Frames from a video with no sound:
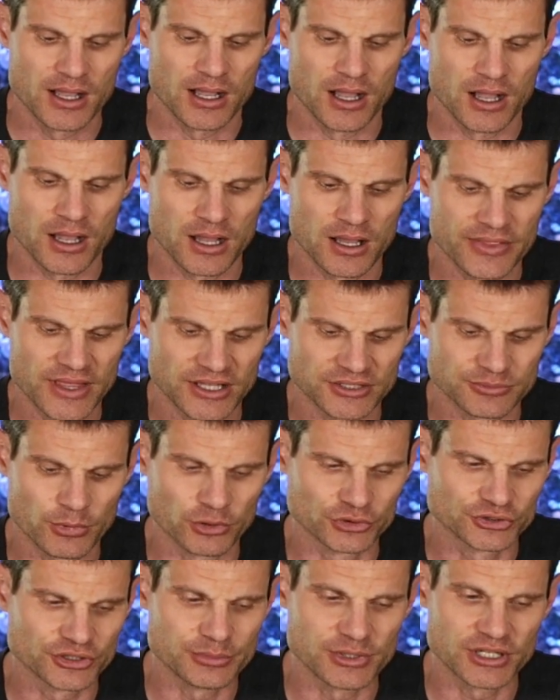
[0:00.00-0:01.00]
That's
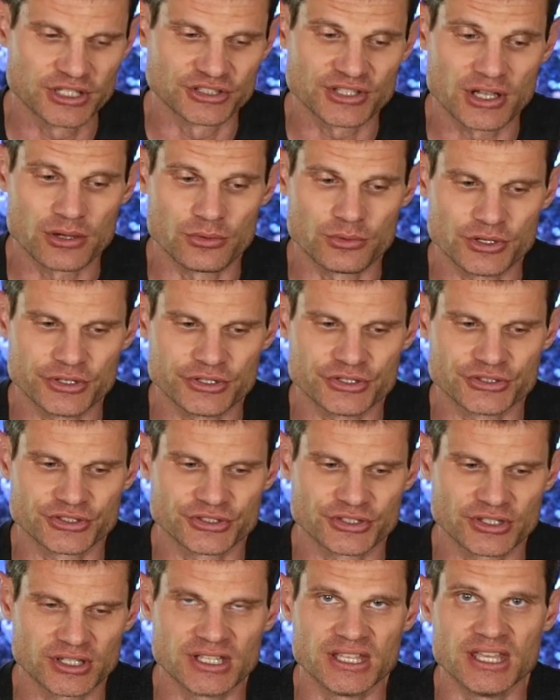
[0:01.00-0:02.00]
mostly because I
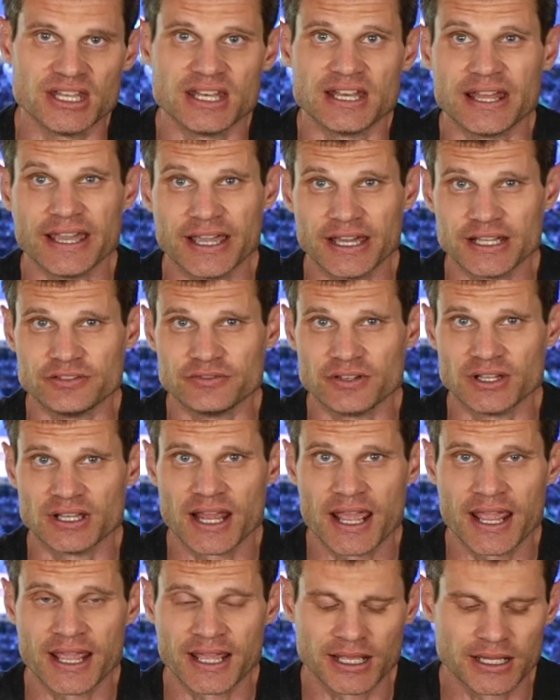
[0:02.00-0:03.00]
was getting ahead of
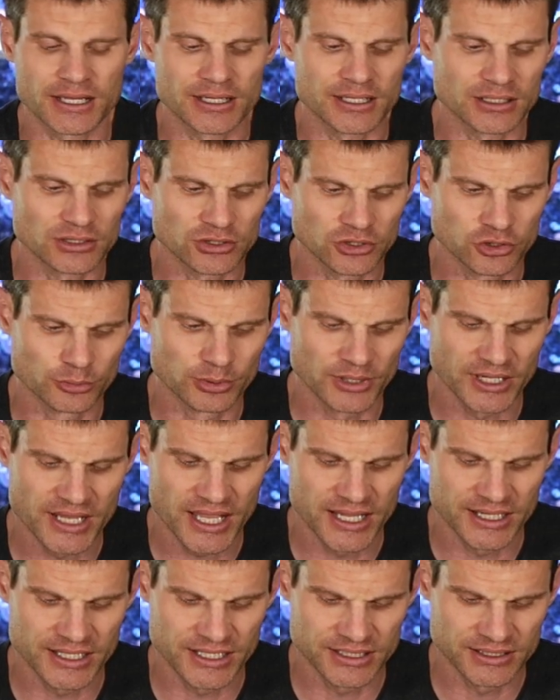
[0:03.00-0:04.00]
it and
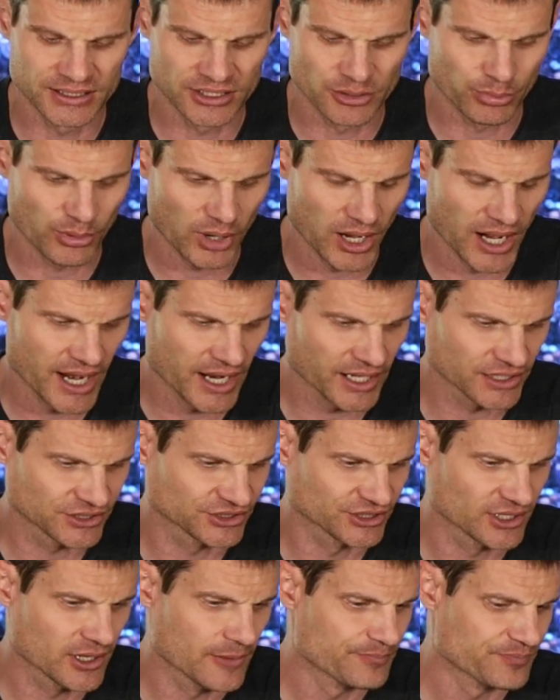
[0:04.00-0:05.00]
lubricating the
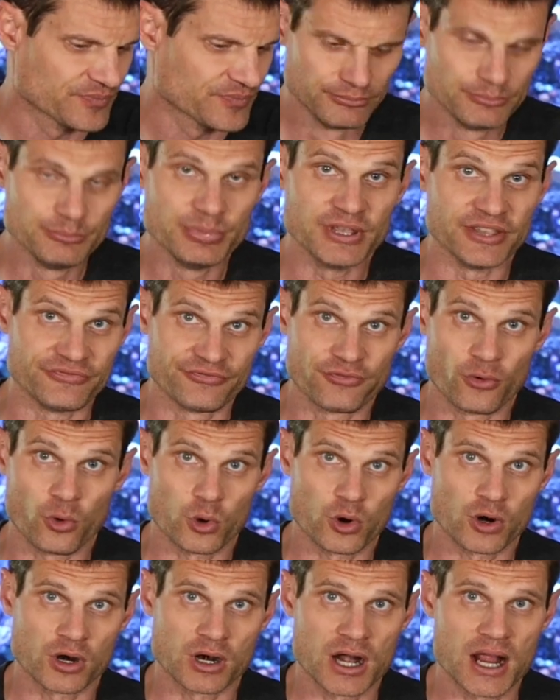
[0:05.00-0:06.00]
brass
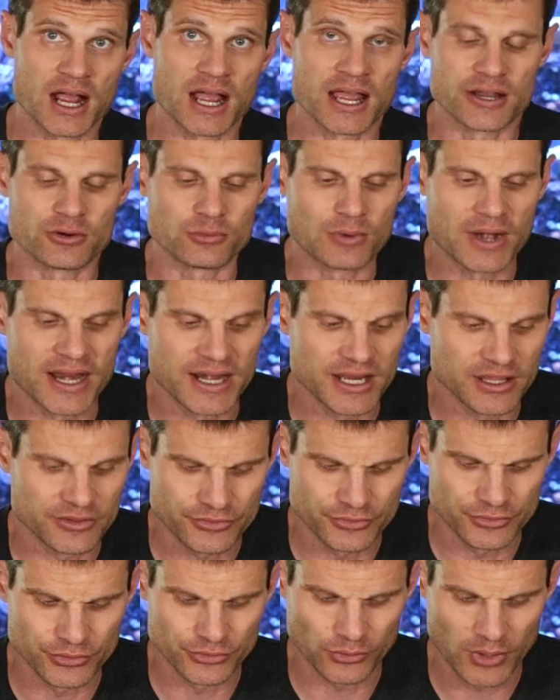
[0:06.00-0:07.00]
before I ran it
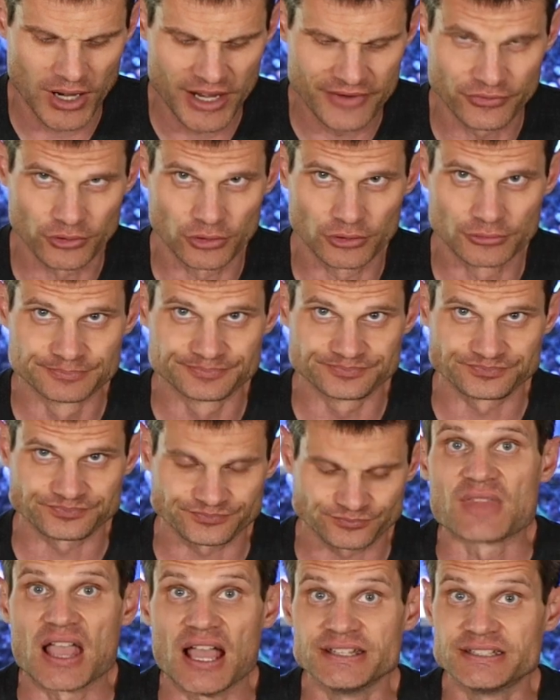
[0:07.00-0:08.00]
through the rifle.
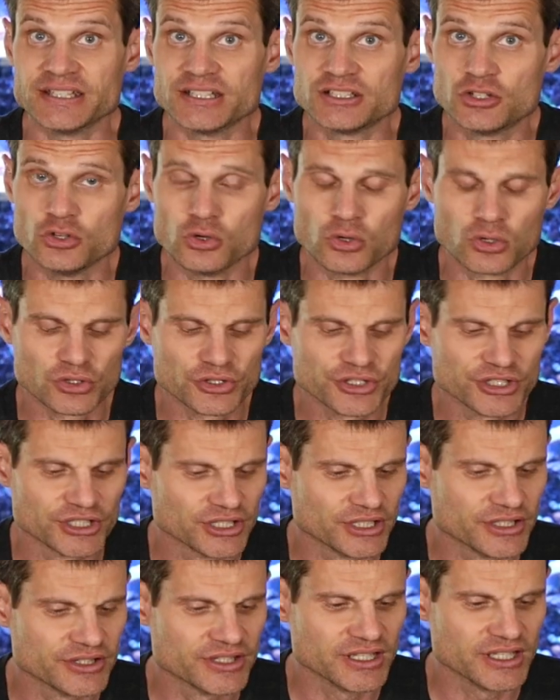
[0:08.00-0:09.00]
I did Google
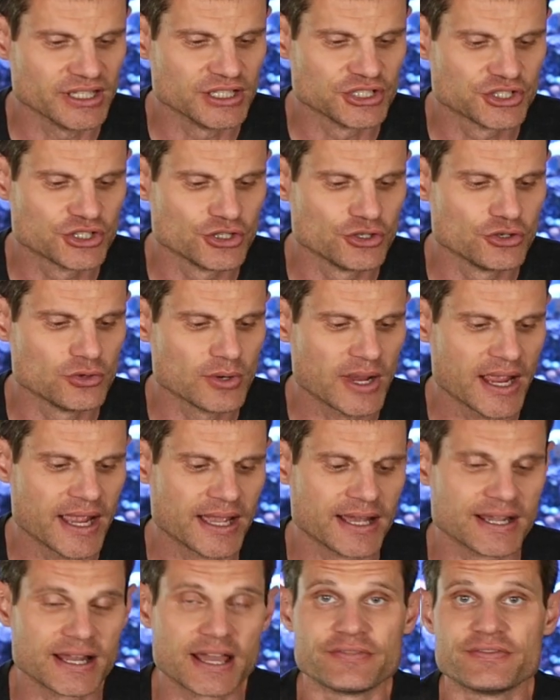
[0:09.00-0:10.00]
the issue,
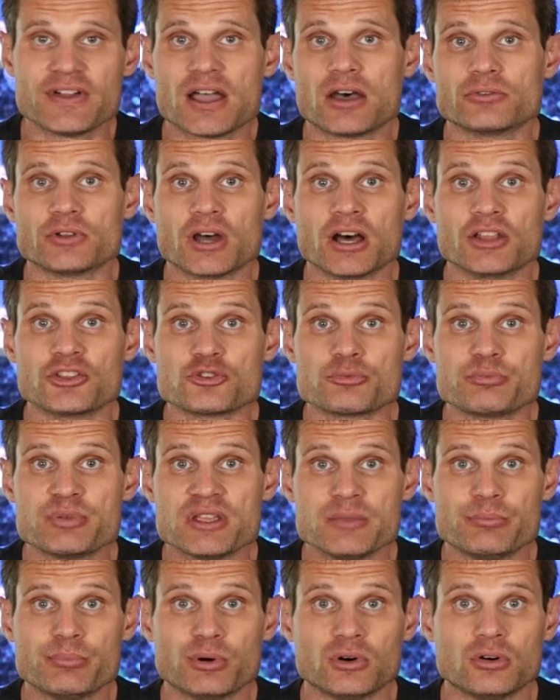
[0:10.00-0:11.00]
and I found other
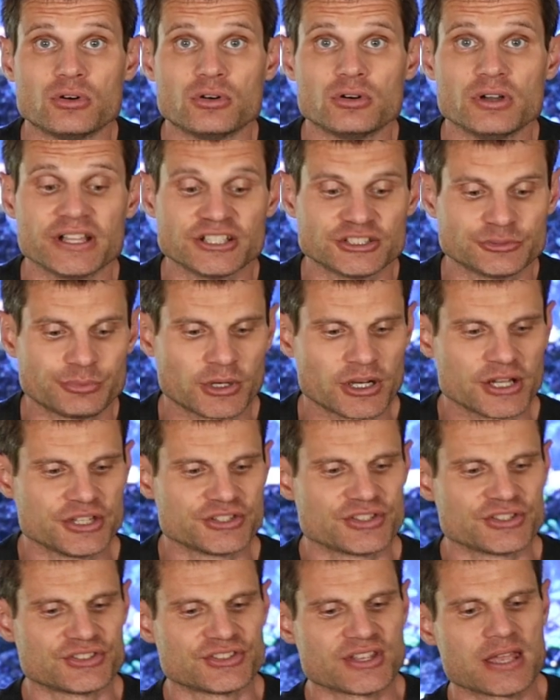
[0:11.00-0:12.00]
people
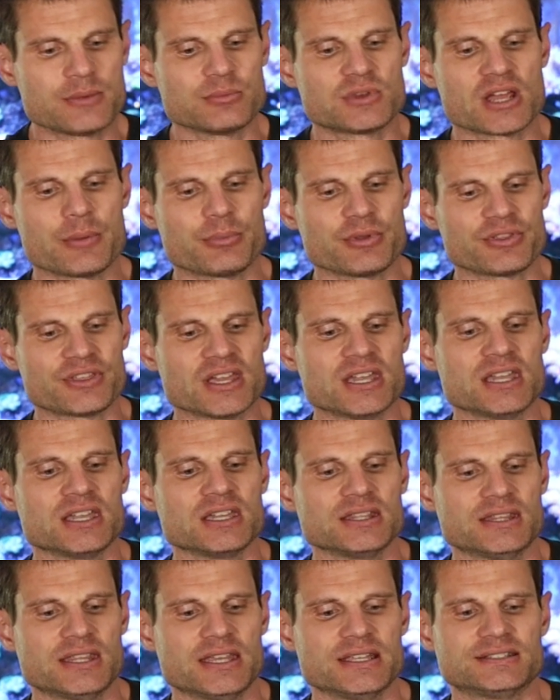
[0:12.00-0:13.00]
experienced the same type of
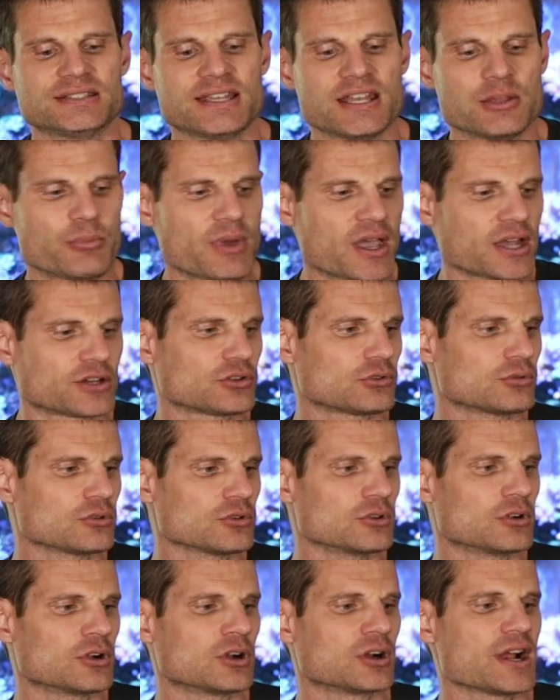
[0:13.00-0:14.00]
thing. They sent it back to
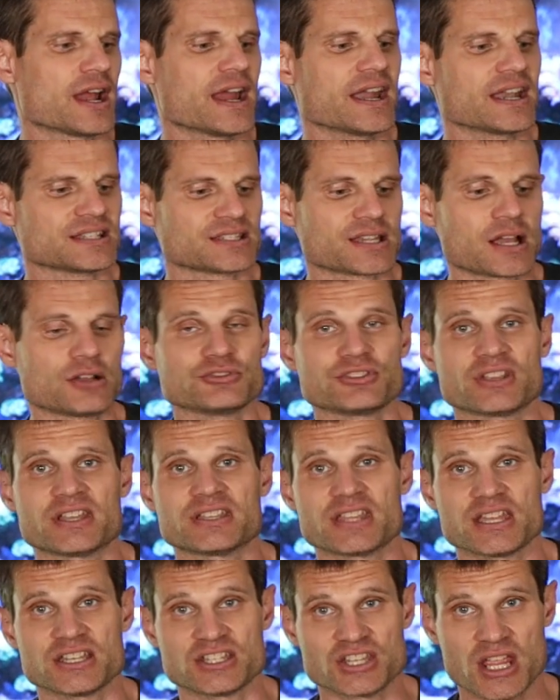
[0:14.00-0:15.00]
Ruger, and it sounds
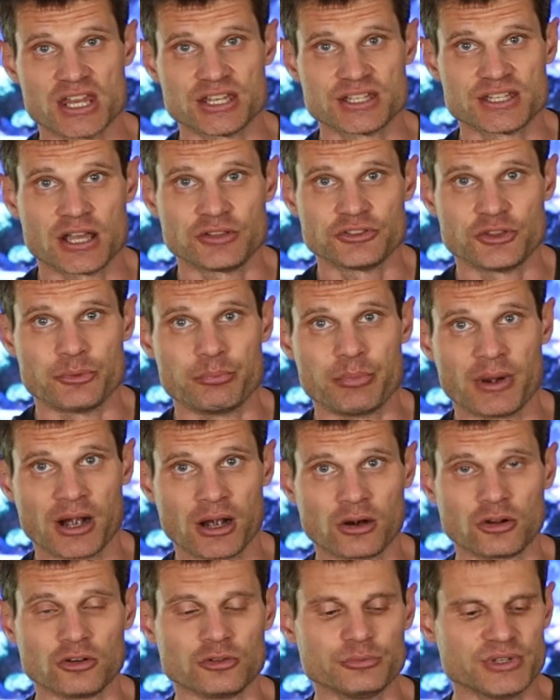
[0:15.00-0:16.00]
like they changed out the
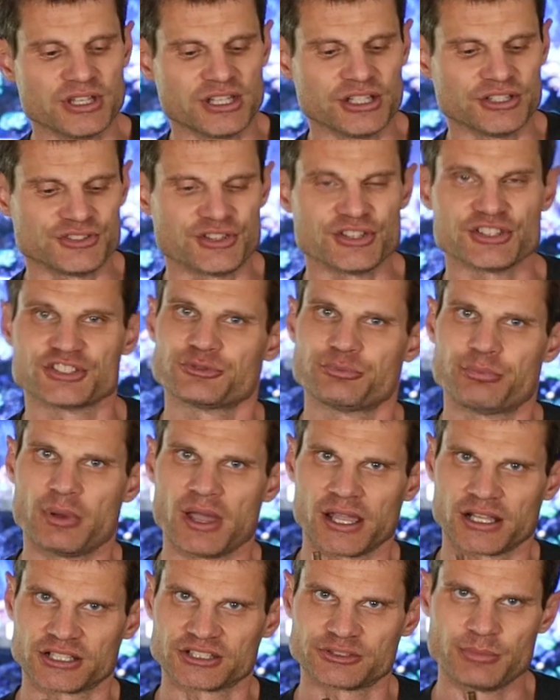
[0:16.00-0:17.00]
barrel because the
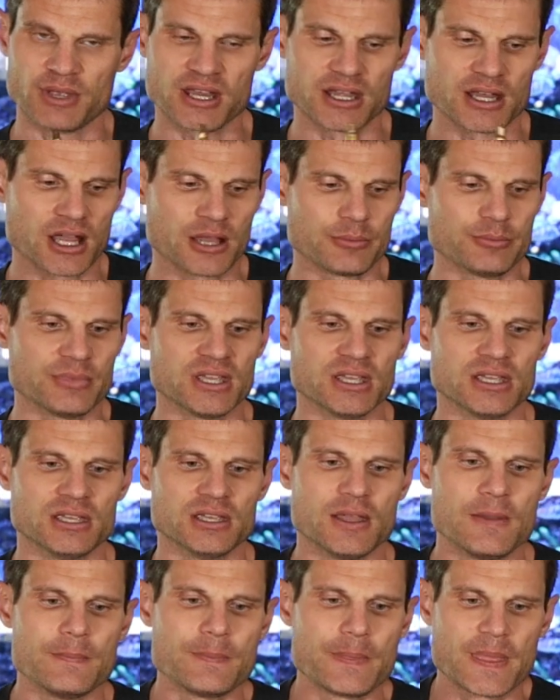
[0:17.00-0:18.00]
specs may not
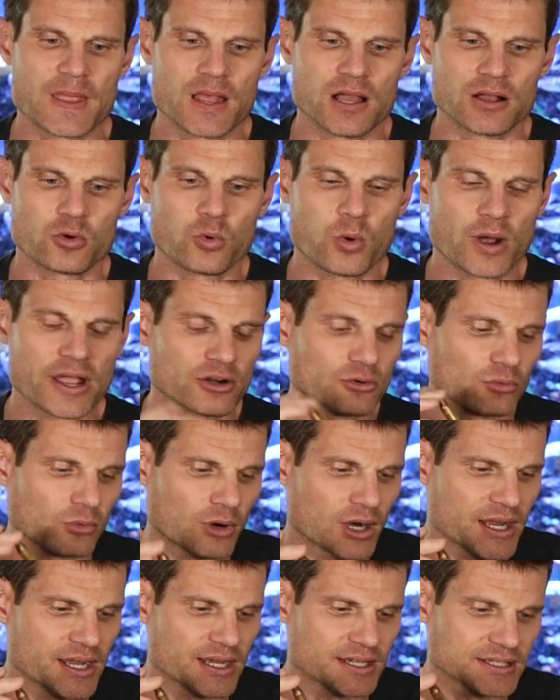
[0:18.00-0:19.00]
be quite
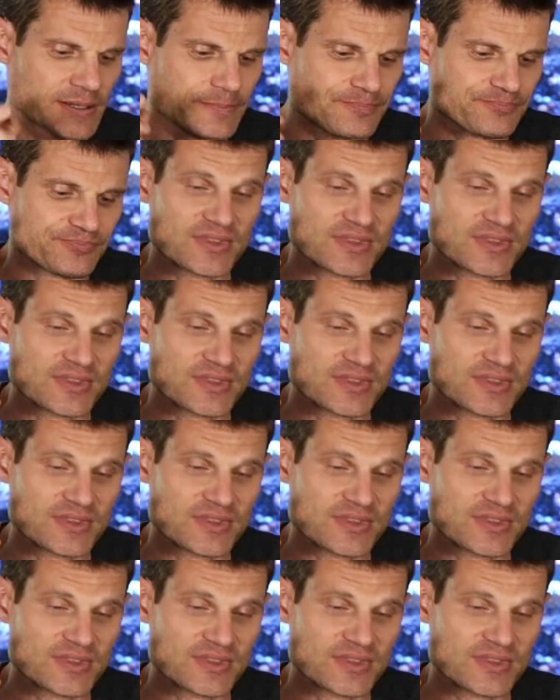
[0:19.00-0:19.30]
right.